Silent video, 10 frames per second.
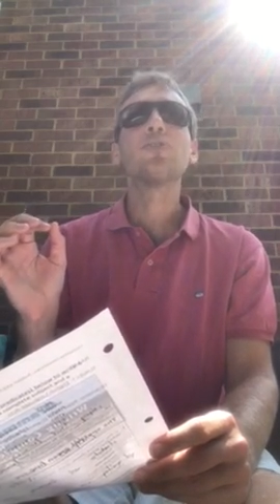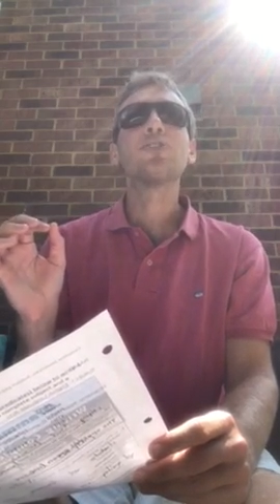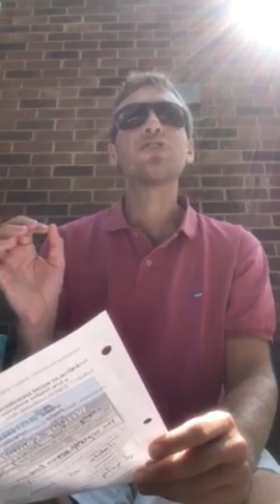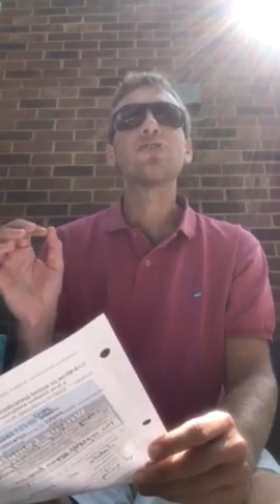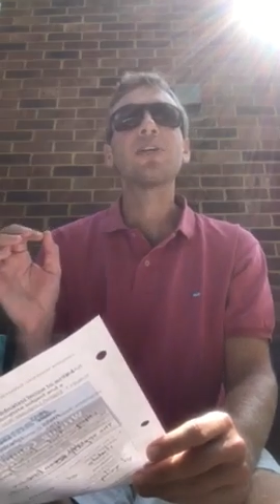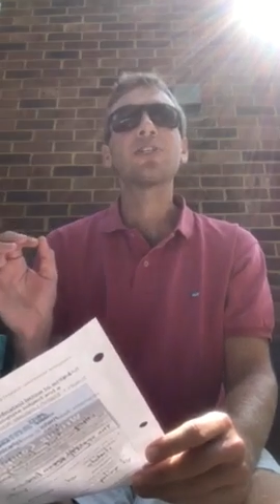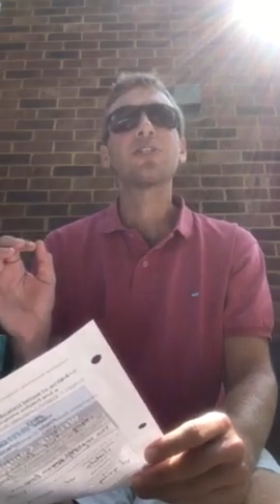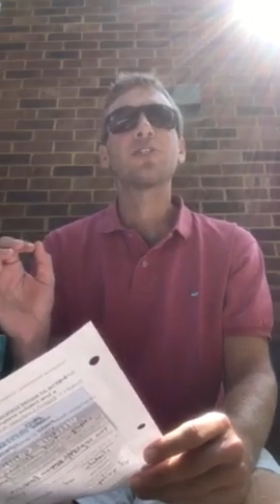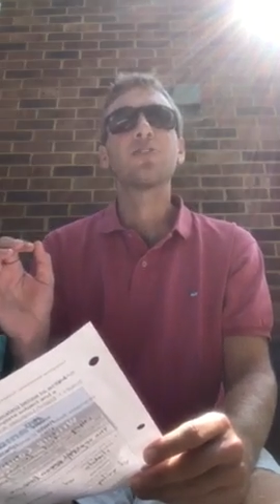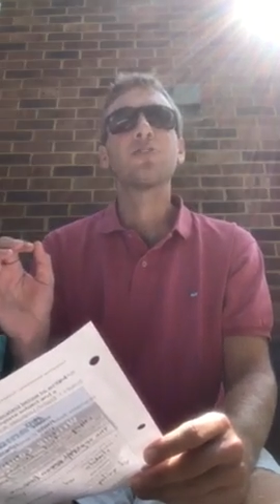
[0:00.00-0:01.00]

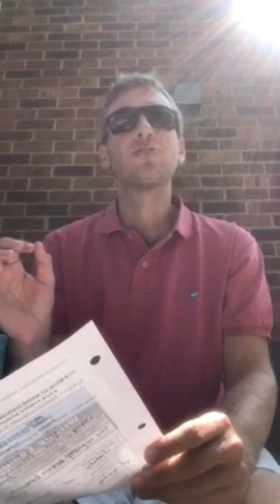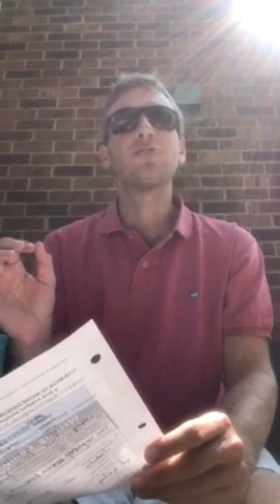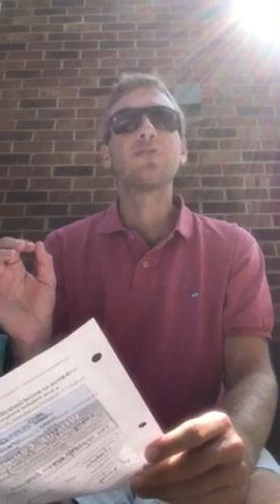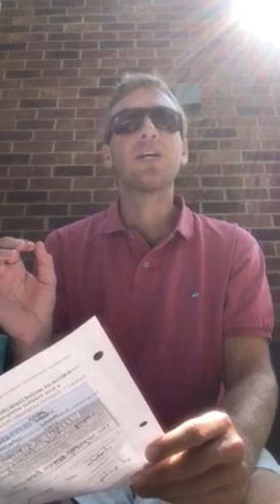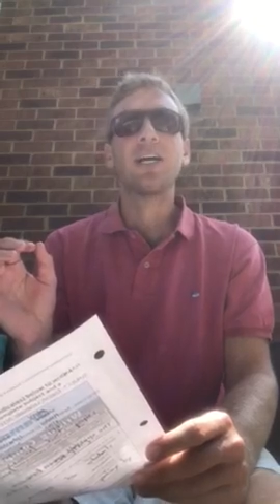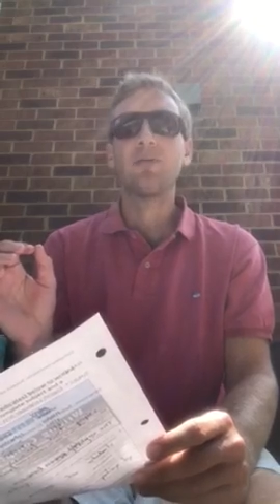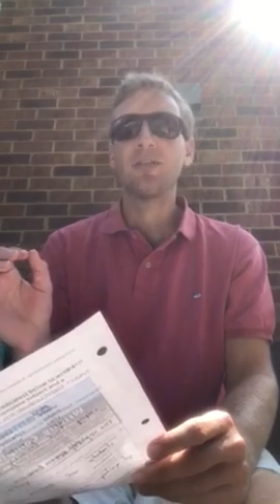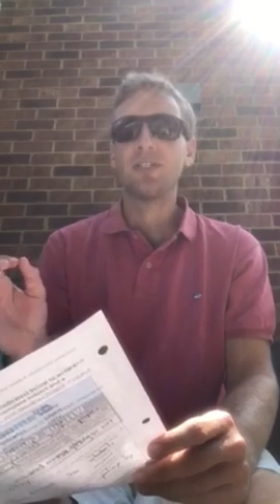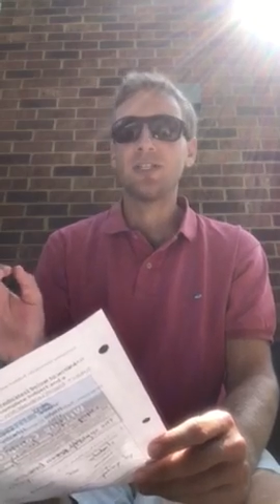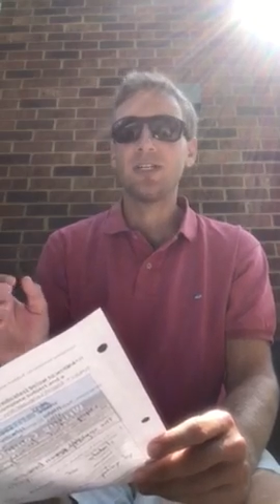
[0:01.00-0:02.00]
instruction to
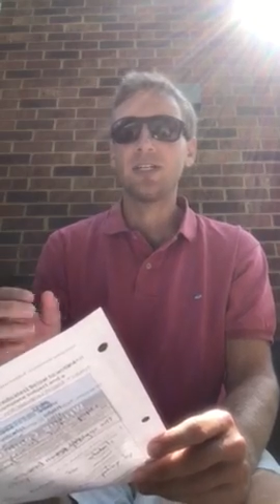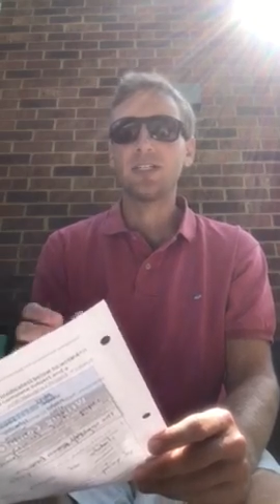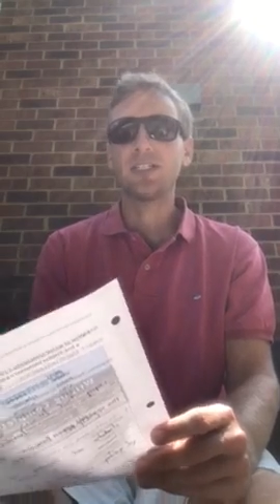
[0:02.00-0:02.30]
comment on,